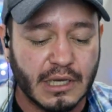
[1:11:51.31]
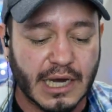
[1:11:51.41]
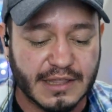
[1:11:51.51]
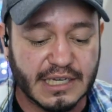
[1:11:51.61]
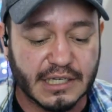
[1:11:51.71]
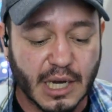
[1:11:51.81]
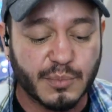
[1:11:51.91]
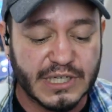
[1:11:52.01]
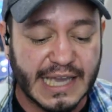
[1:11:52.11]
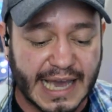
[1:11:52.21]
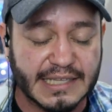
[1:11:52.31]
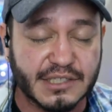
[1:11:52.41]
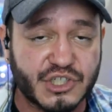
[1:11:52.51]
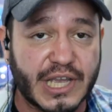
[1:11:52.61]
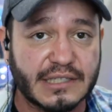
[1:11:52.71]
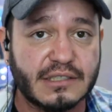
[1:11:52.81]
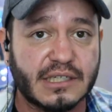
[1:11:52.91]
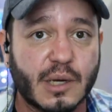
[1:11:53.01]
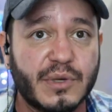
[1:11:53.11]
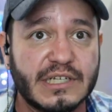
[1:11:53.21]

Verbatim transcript: I think a company has a chance to come in